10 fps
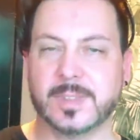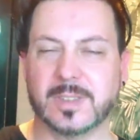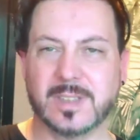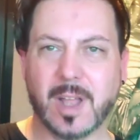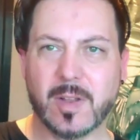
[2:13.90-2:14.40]

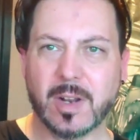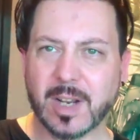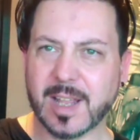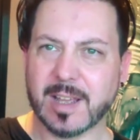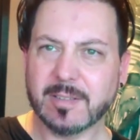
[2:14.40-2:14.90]
No, look at it.
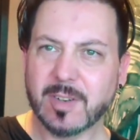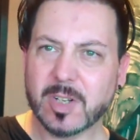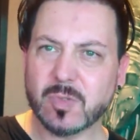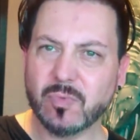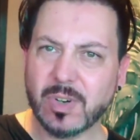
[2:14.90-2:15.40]
It
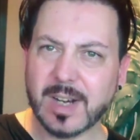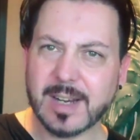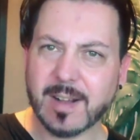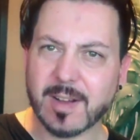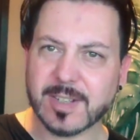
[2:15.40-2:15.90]
looks really
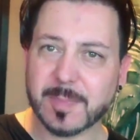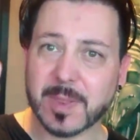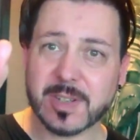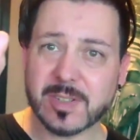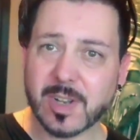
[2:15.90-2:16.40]
nice, but
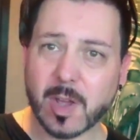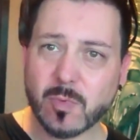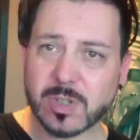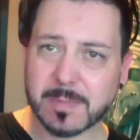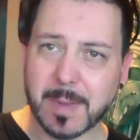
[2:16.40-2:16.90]
there's no
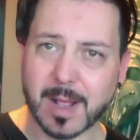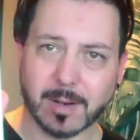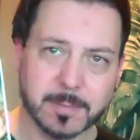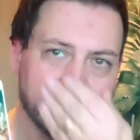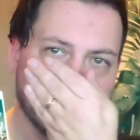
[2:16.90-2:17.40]

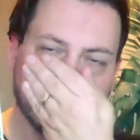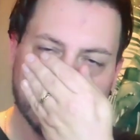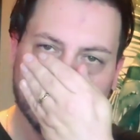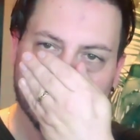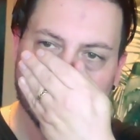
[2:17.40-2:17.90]
smell.
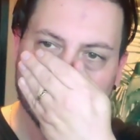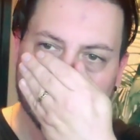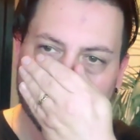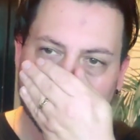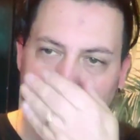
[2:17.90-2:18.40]

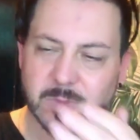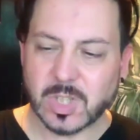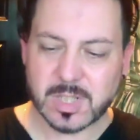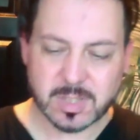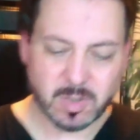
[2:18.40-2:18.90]

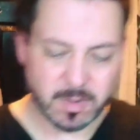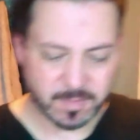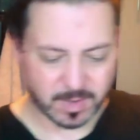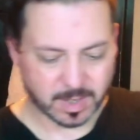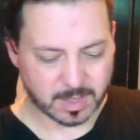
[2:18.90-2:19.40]
Just sort of
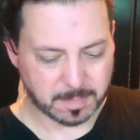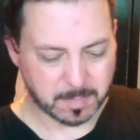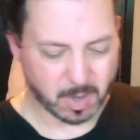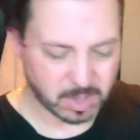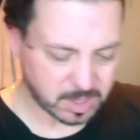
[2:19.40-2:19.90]

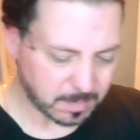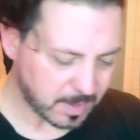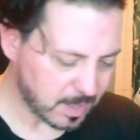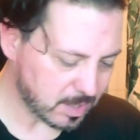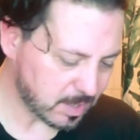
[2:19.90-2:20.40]

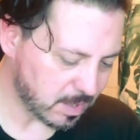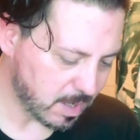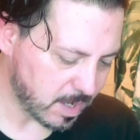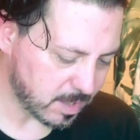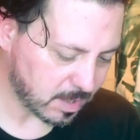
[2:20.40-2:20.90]
possibly
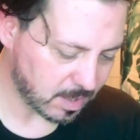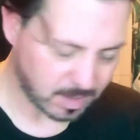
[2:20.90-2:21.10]
slight,